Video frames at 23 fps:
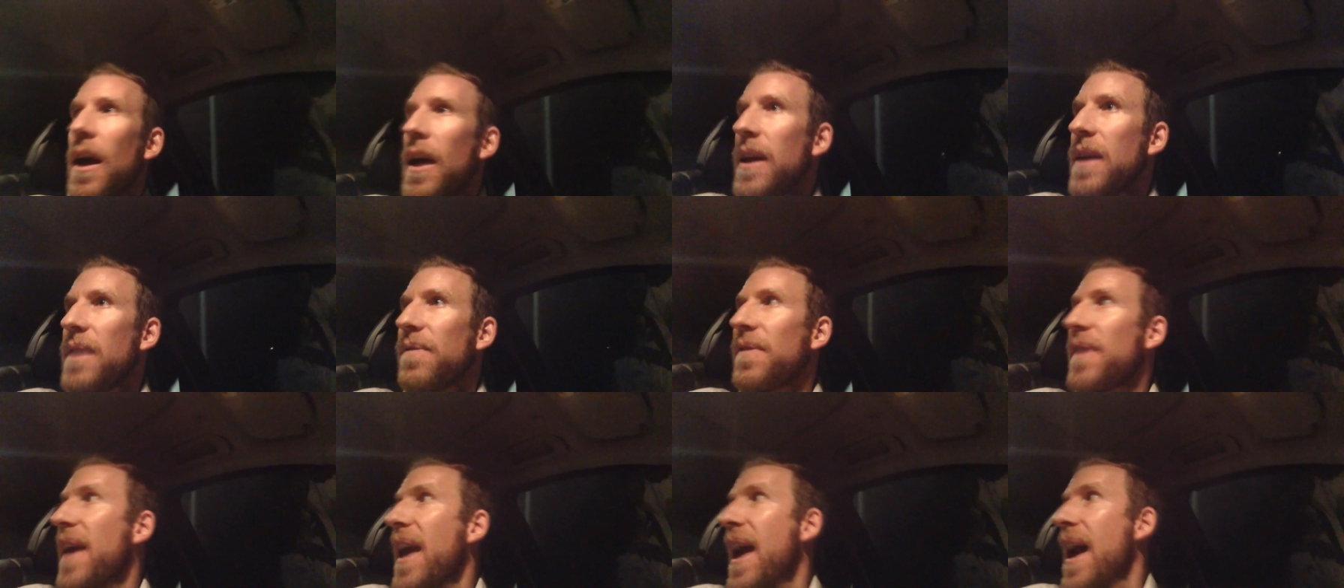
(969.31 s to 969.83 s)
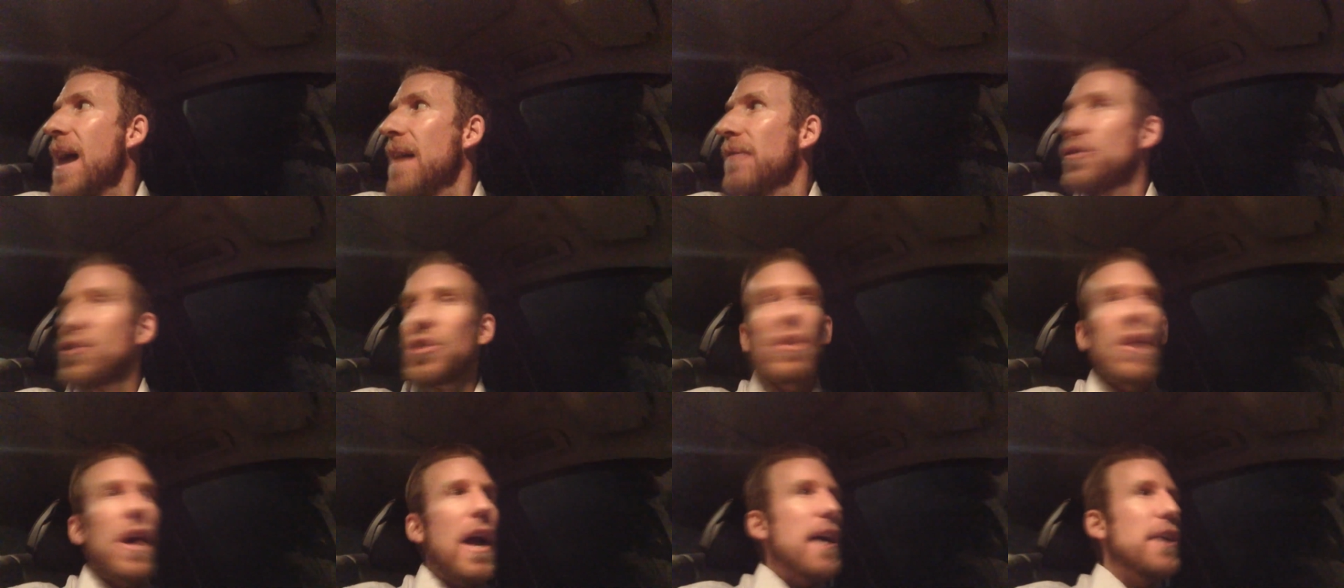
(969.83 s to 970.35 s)
If they have
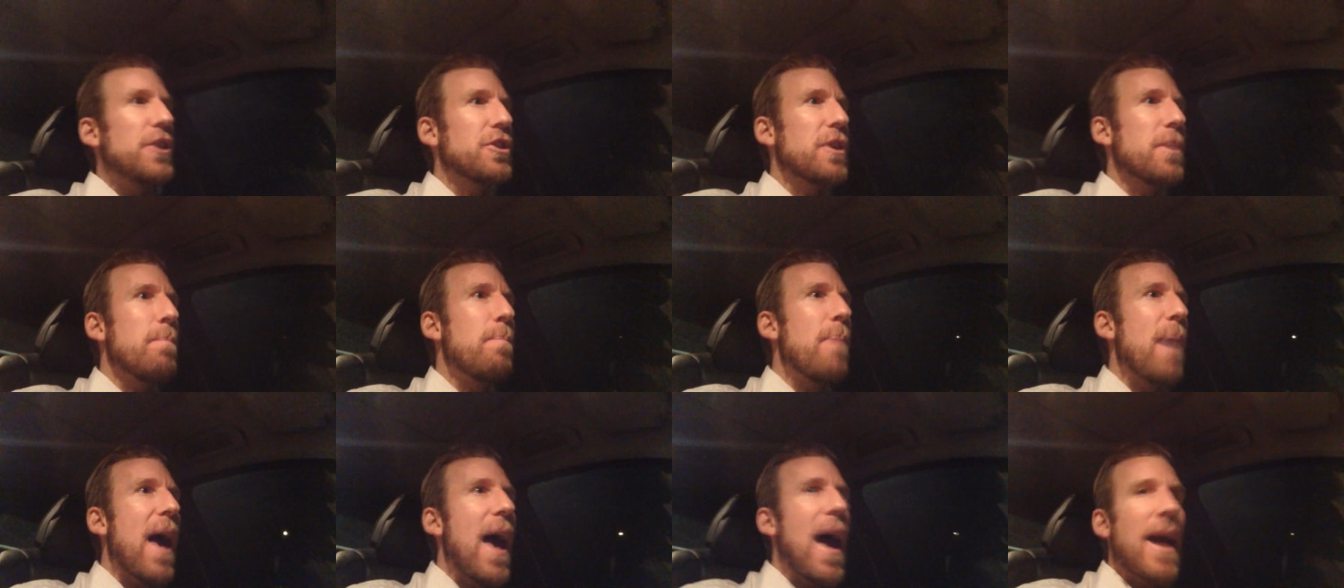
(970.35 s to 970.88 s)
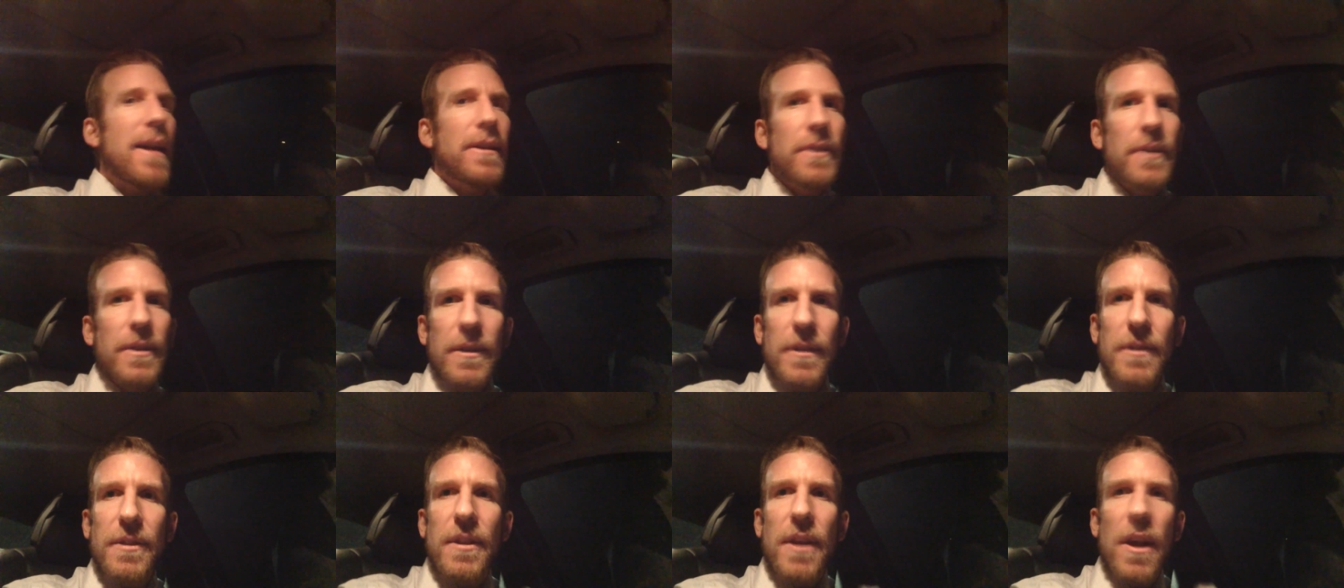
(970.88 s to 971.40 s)
trash
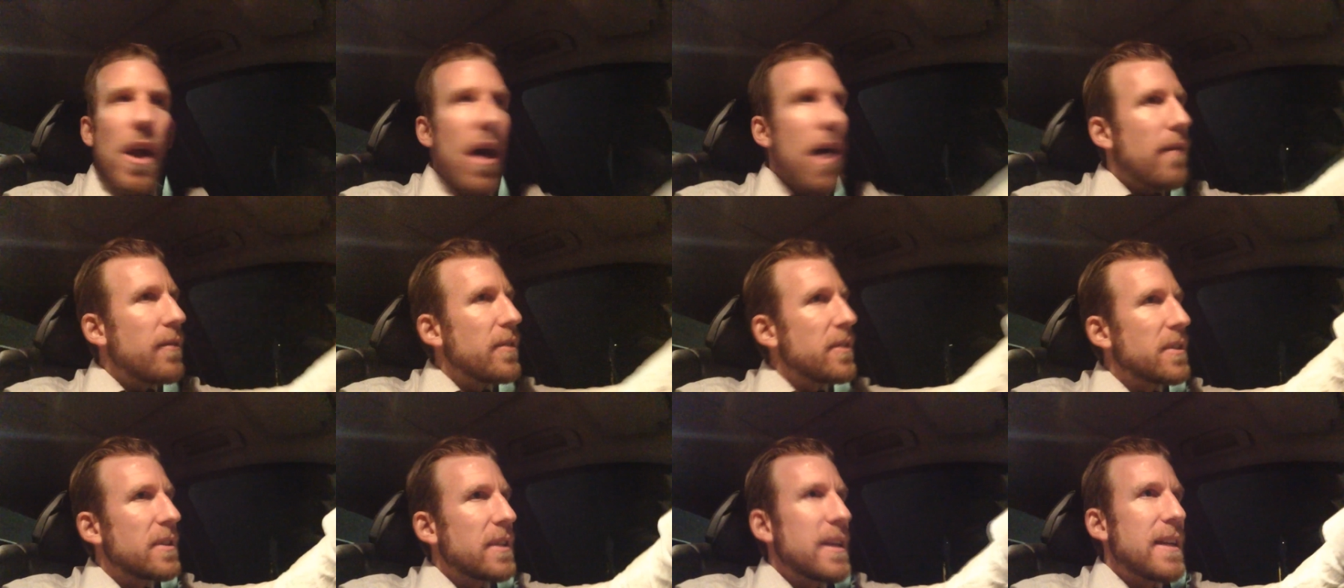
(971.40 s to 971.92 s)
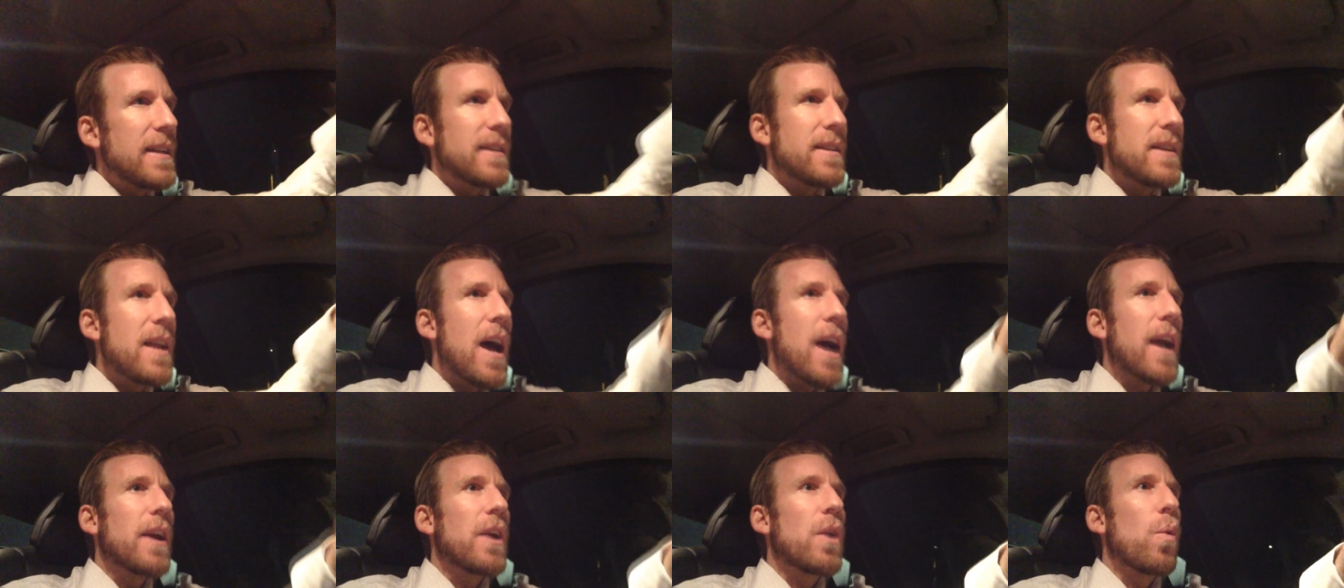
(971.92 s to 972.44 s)
compactors, then obviously it's
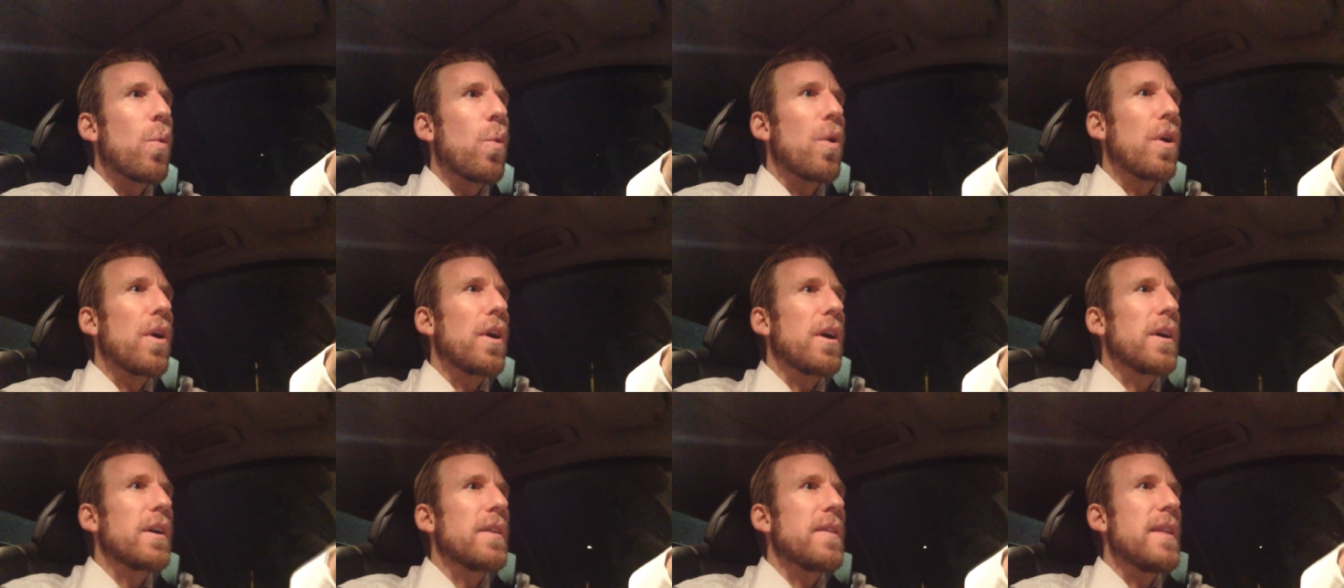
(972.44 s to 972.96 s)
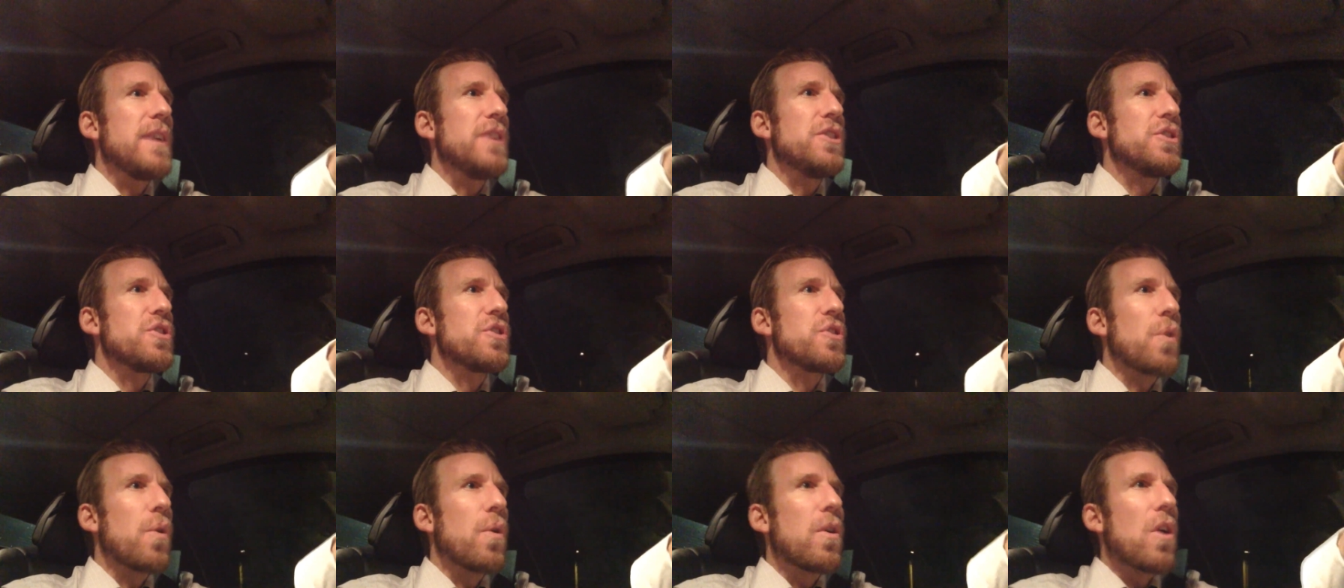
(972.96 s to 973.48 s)
not going to work. They
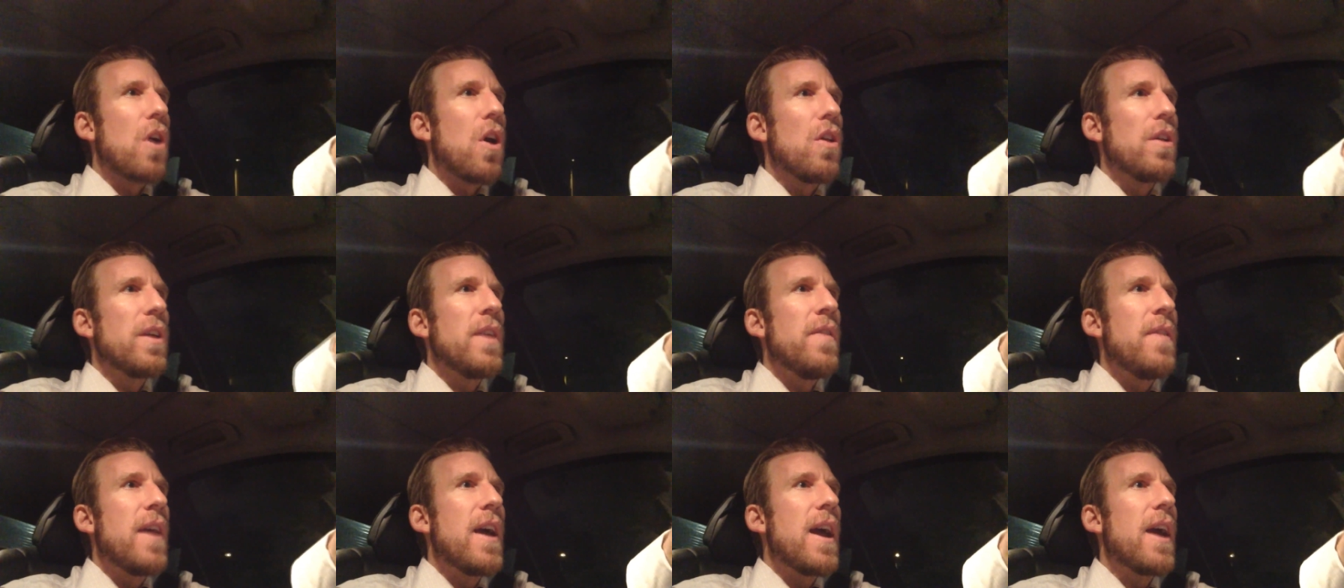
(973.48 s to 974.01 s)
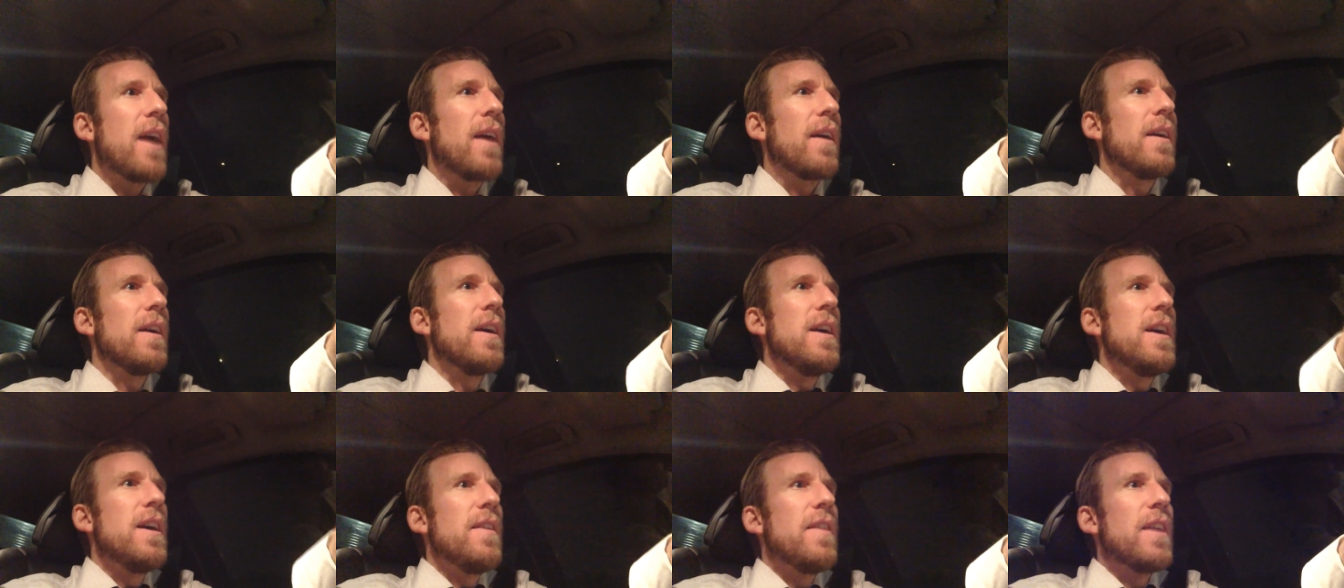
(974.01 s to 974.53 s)
just throw it all in there.
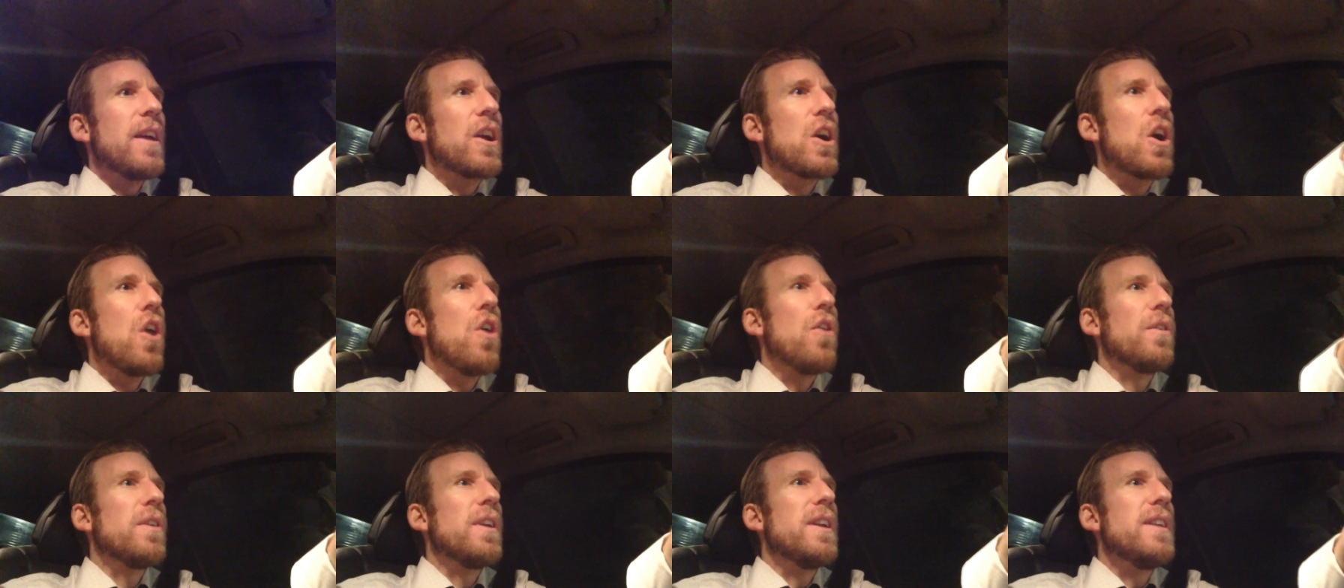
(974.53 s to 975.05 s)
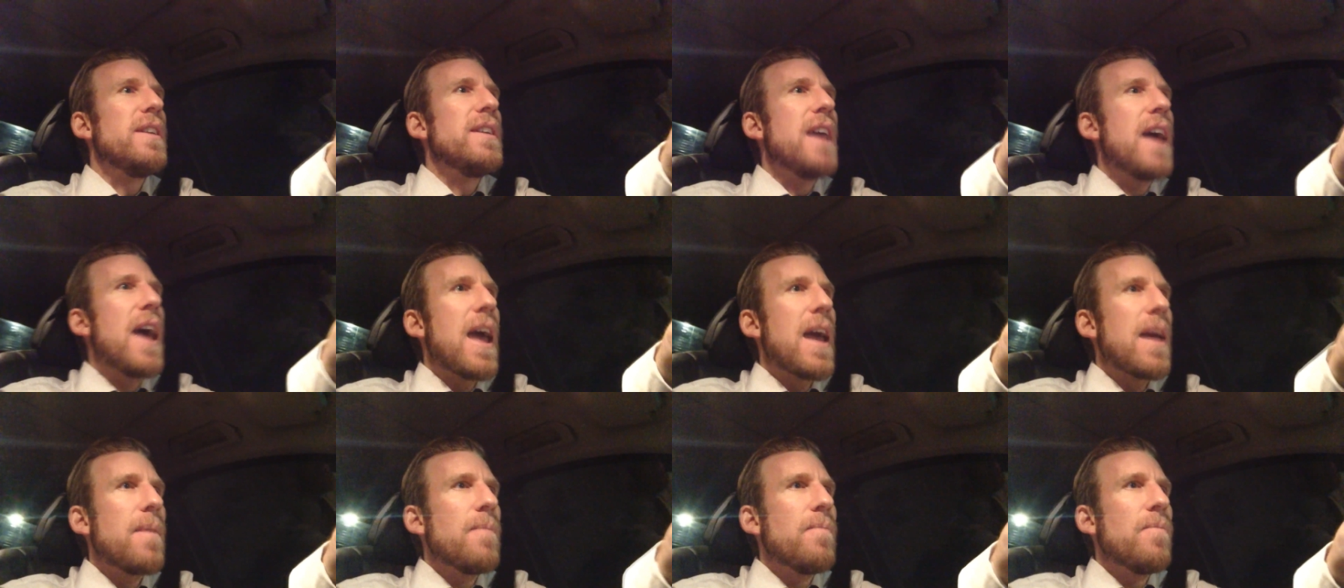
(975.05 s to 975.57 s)
They call it a
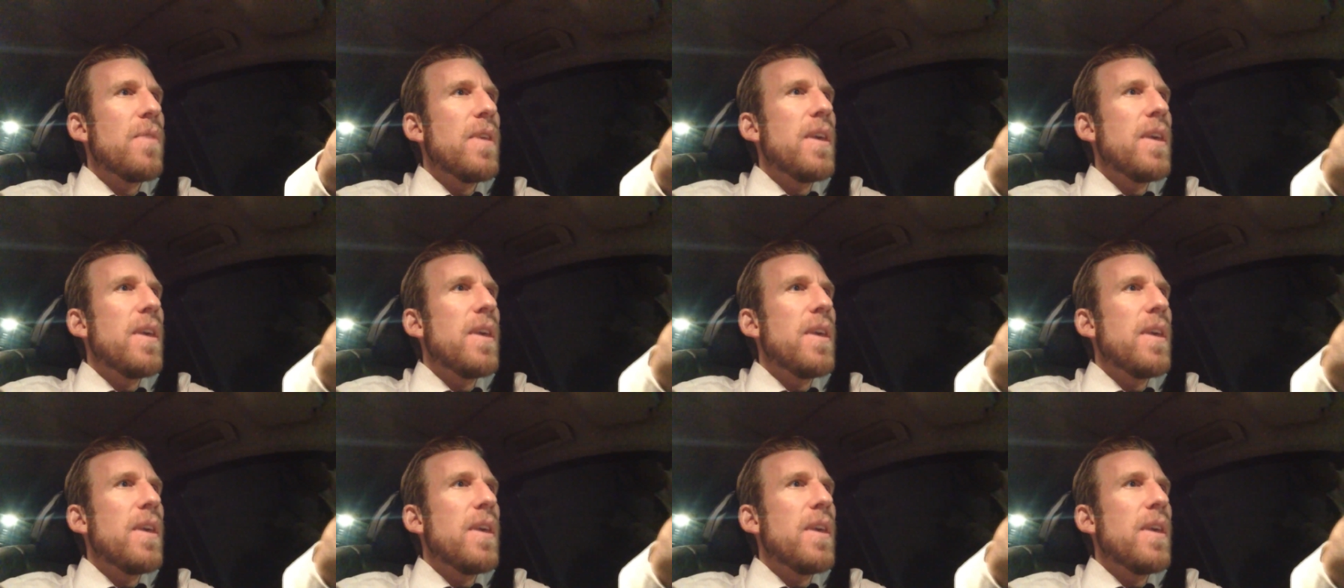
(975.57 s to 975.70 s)
day.